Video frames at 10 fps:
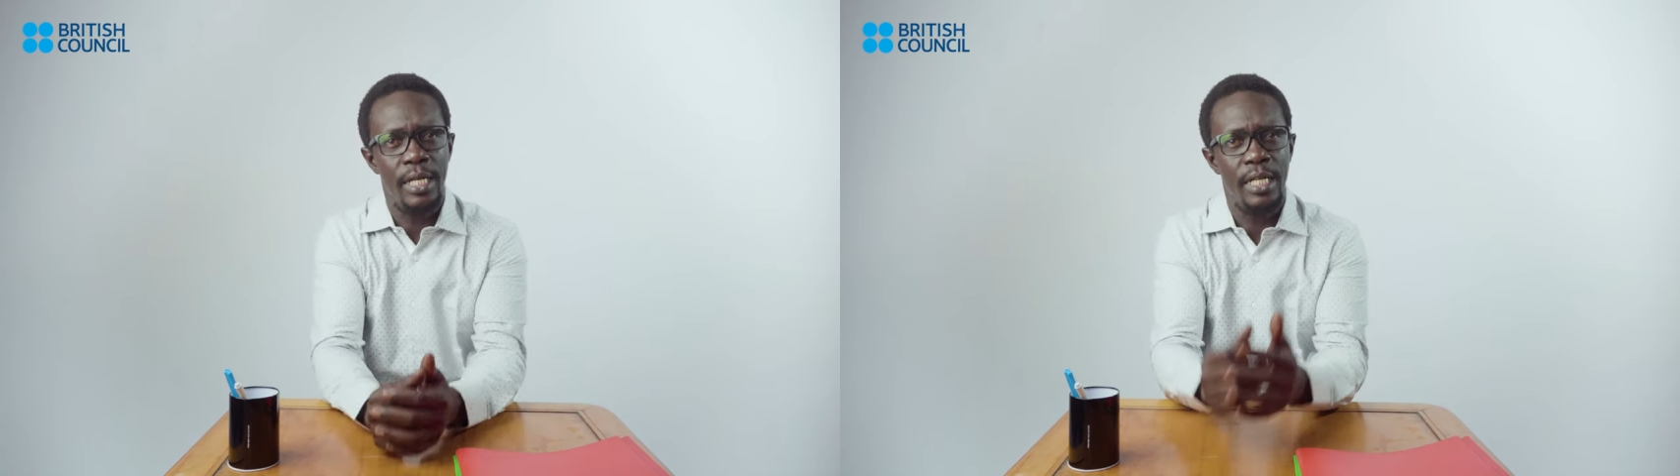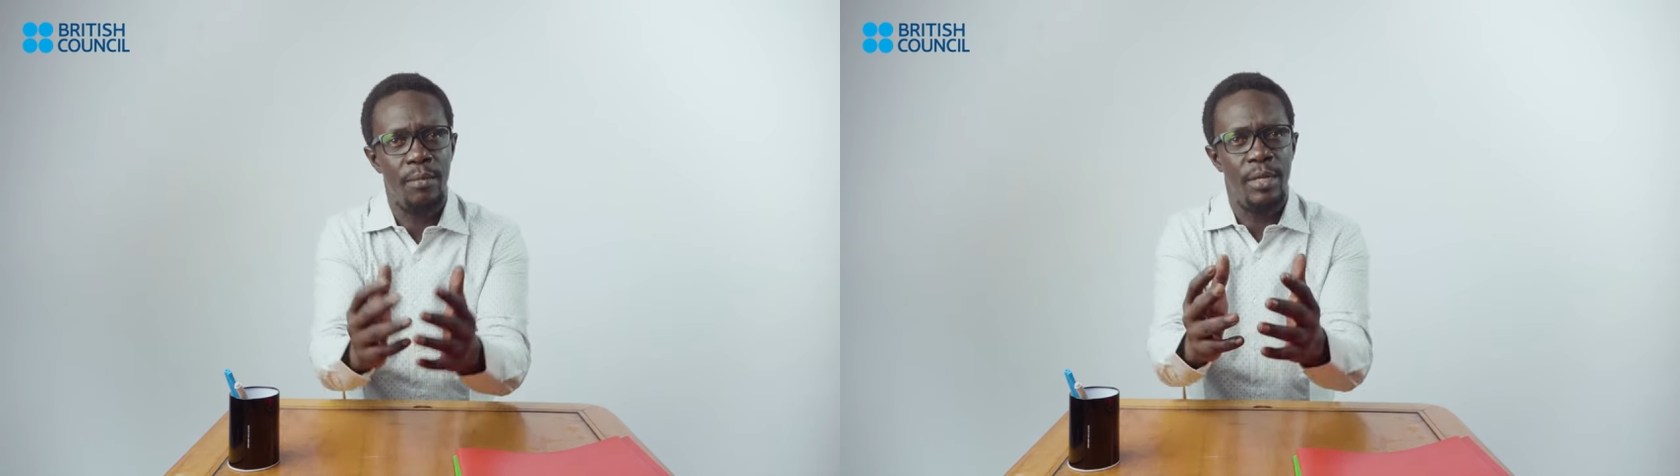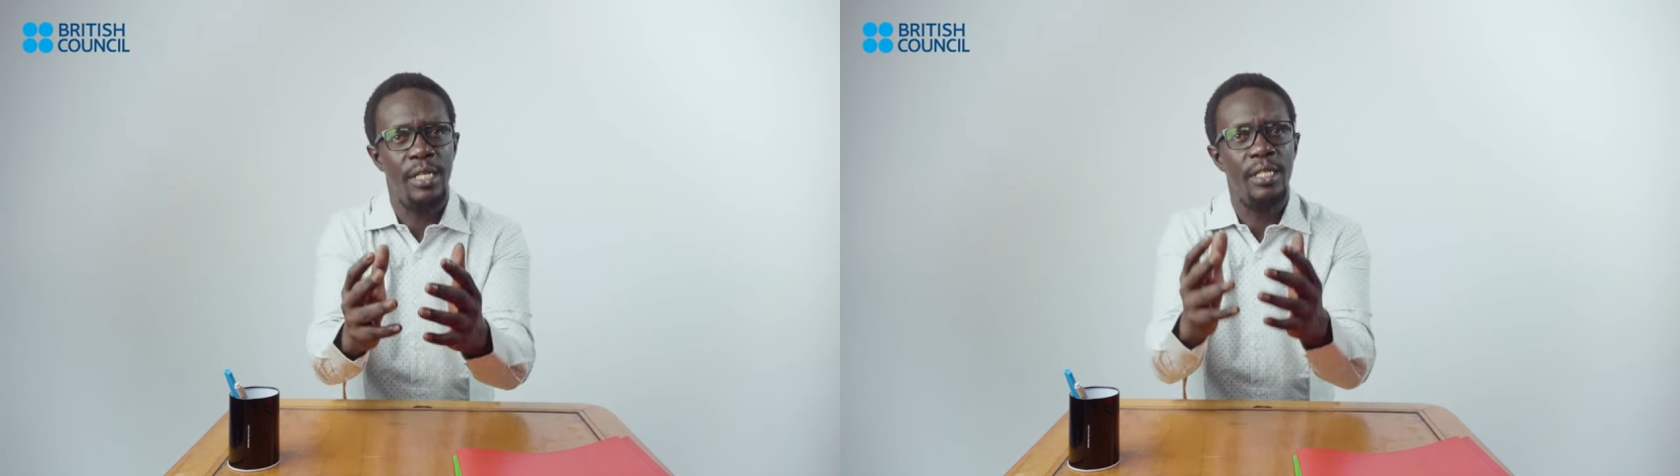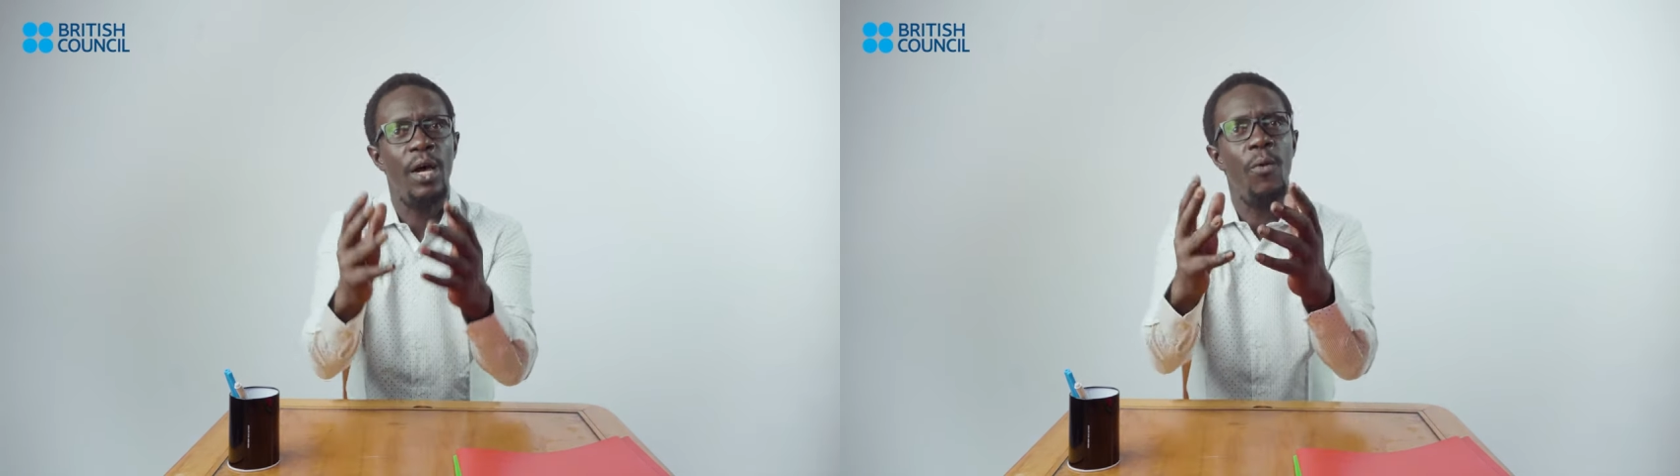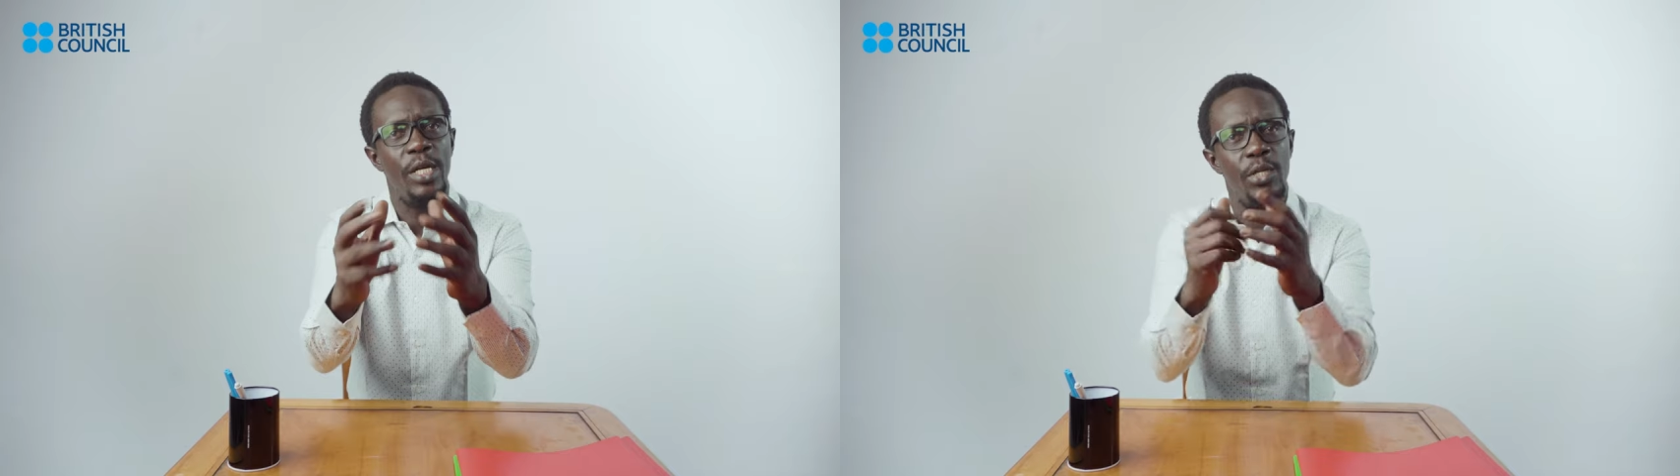determines
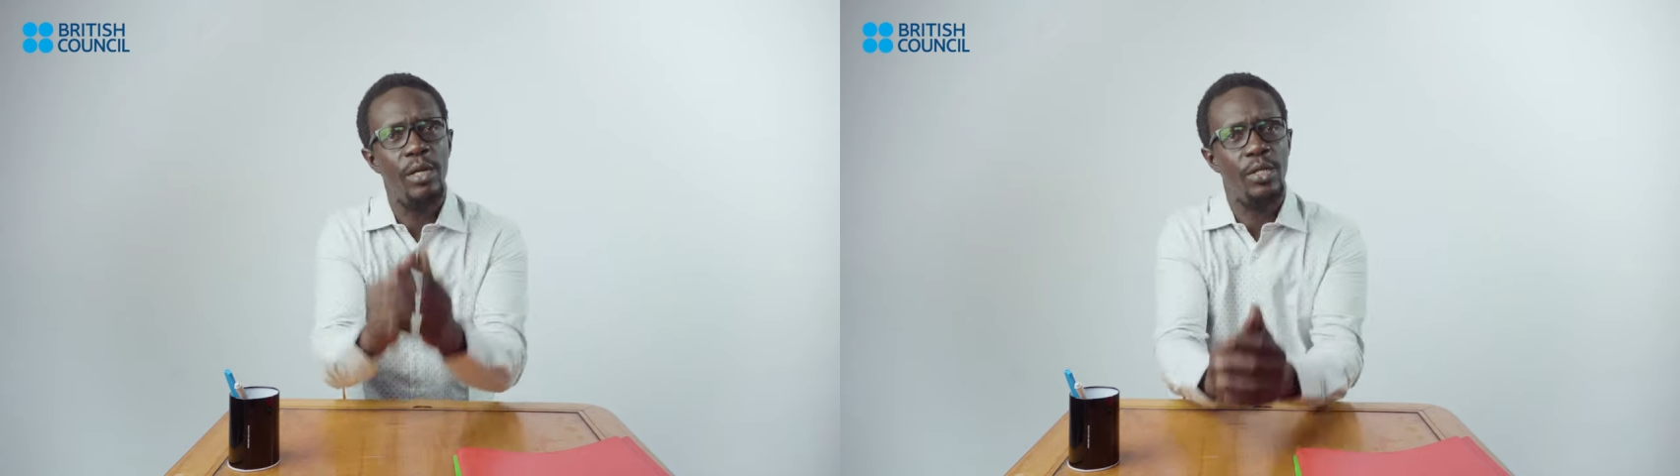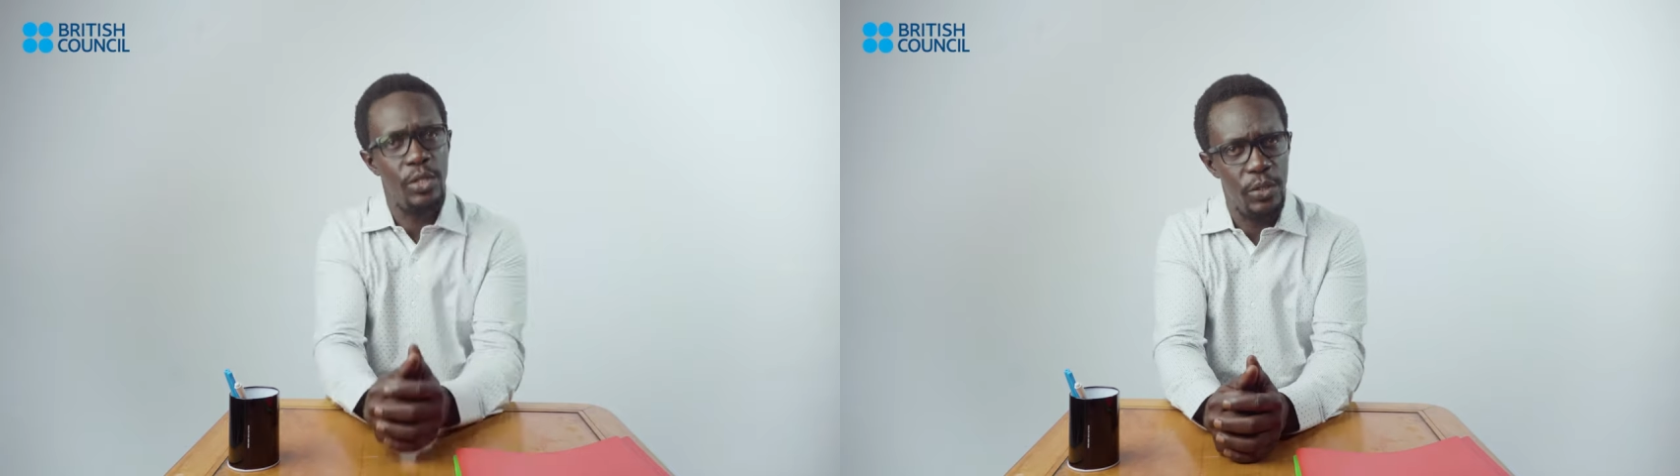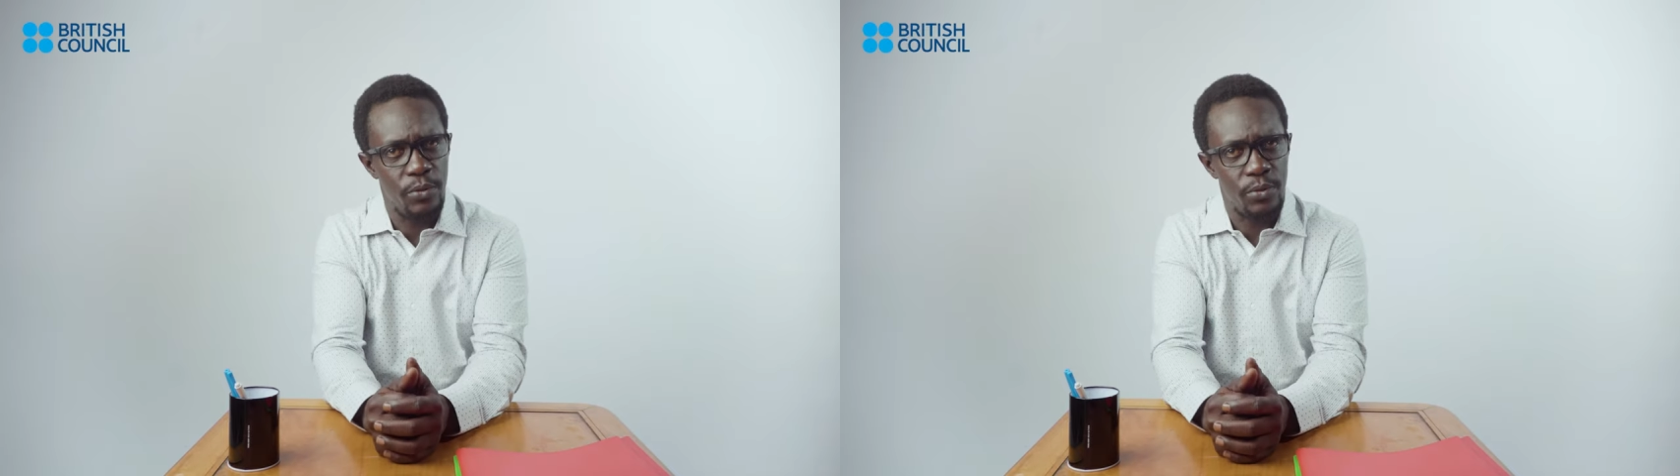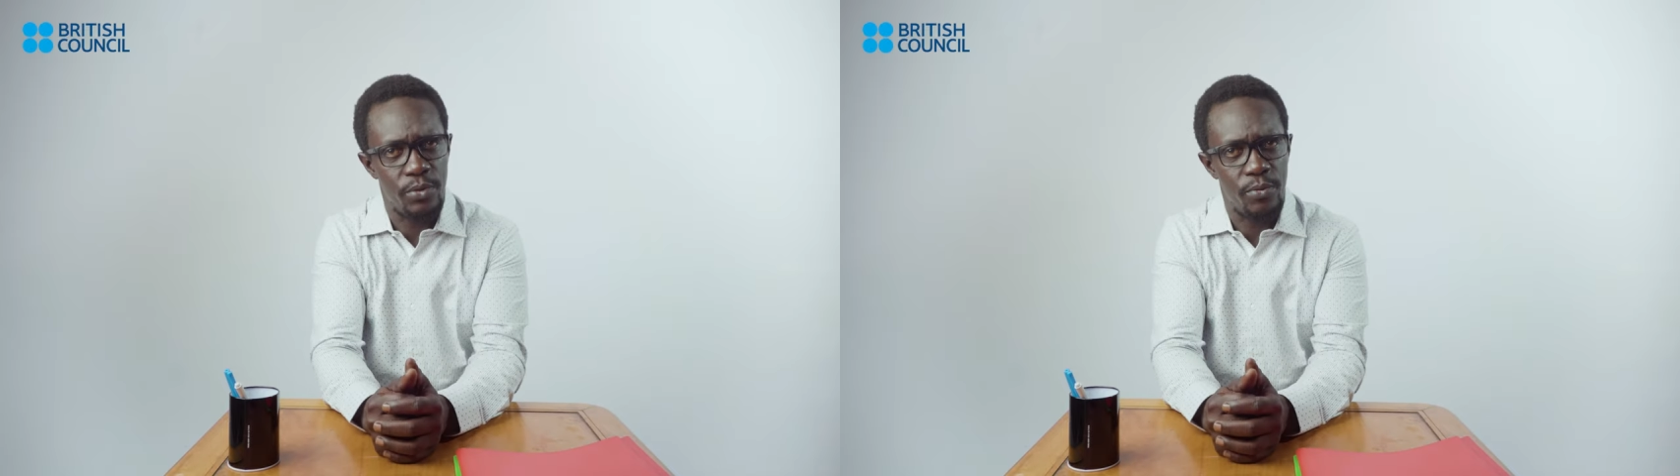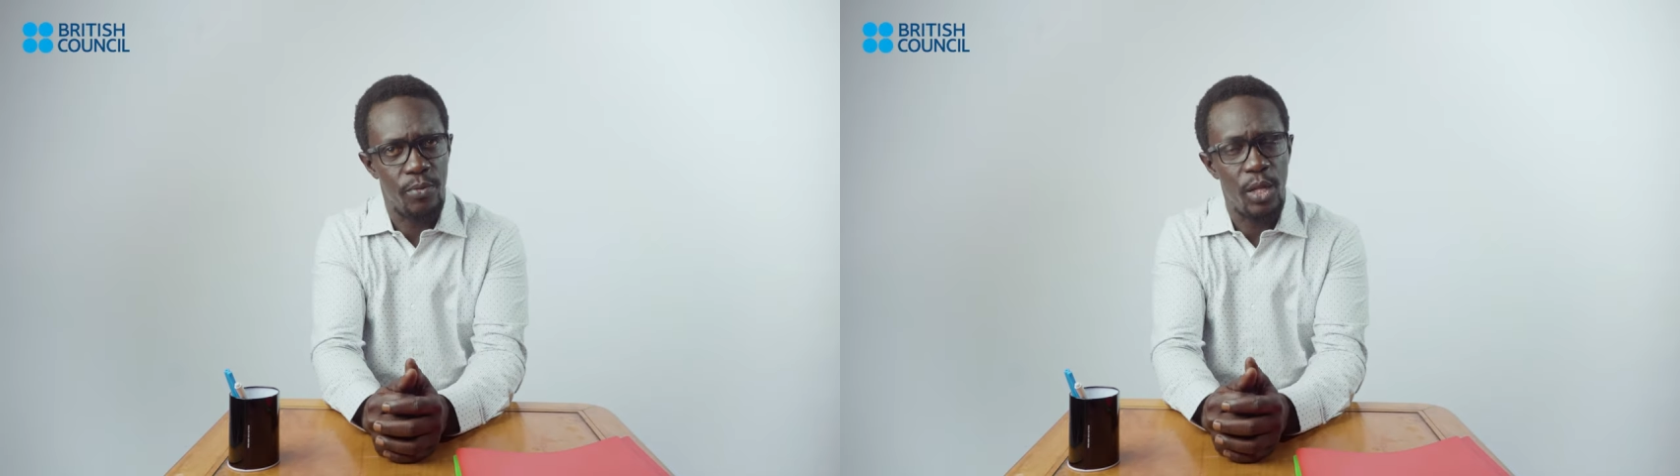which one to use.